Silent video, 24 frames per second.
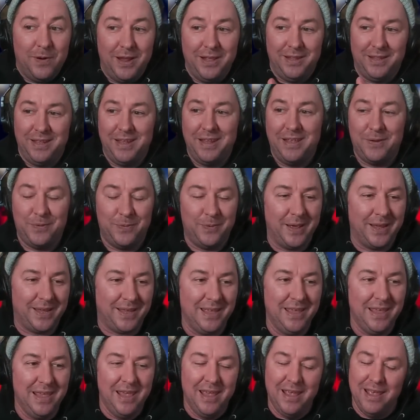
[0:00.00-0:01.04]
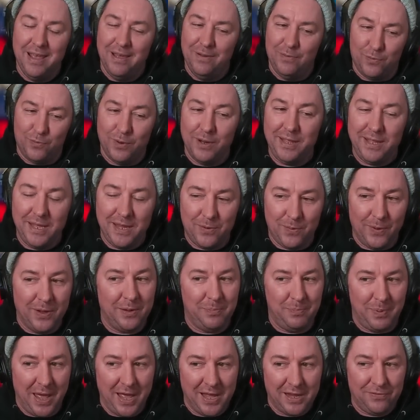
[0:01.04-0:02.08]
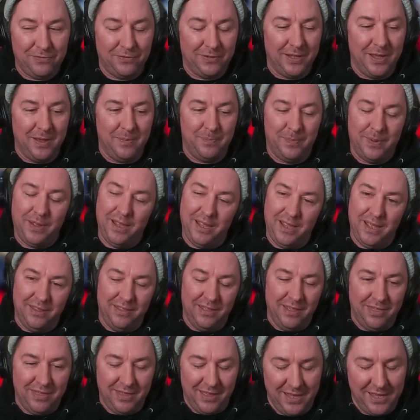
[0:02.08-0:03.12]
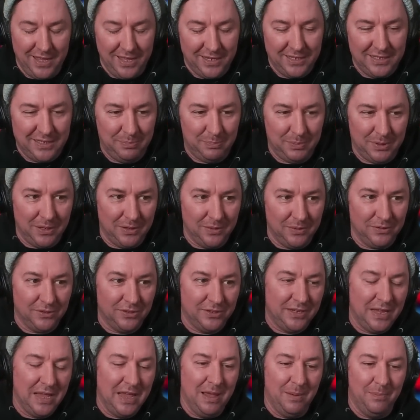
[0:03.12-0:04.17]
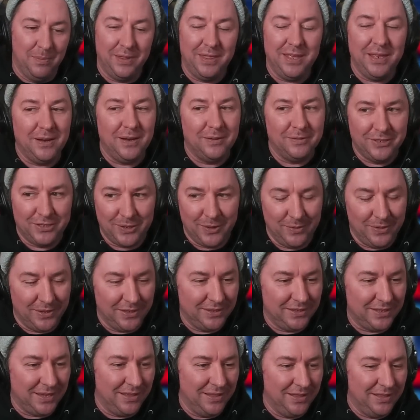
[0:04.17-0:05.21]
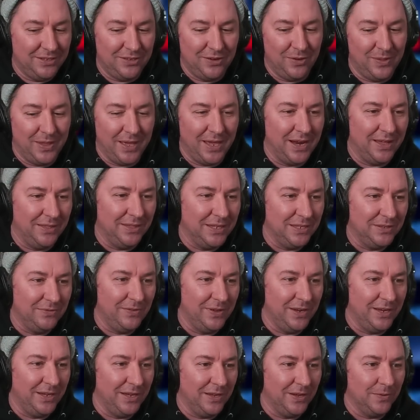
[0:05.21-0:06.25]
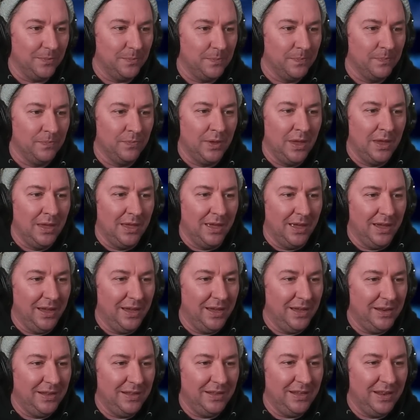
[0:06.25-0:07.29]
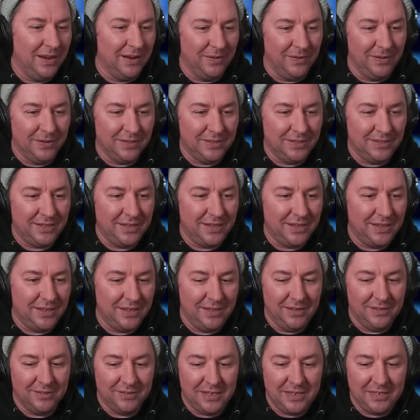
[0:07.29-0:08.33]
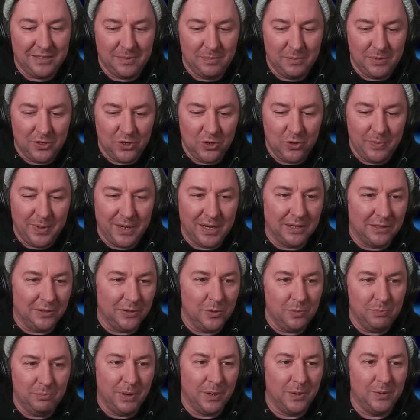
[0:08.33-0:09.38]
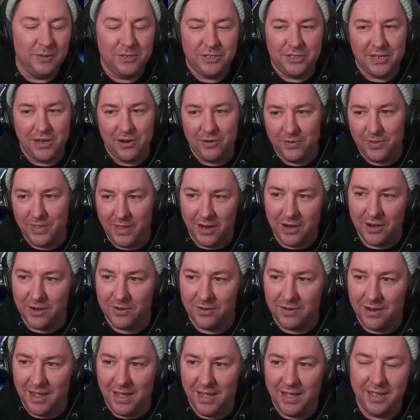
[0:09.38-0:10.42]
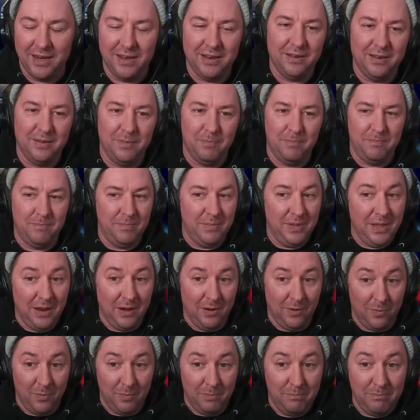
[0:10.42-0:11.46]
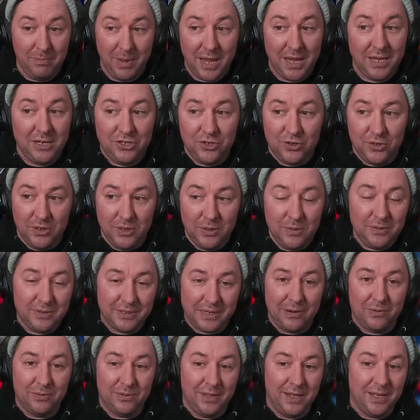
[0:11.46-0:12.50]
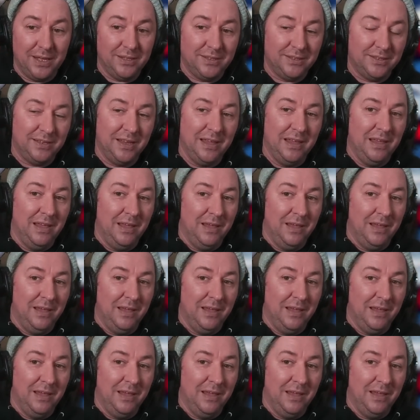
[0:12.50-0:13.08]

really quick, really quick backflip and the thing explodes. But they don't show this show that on this video. And you know, you'll see you'll see some doom and gloom posts here and there on, you know, major news outlets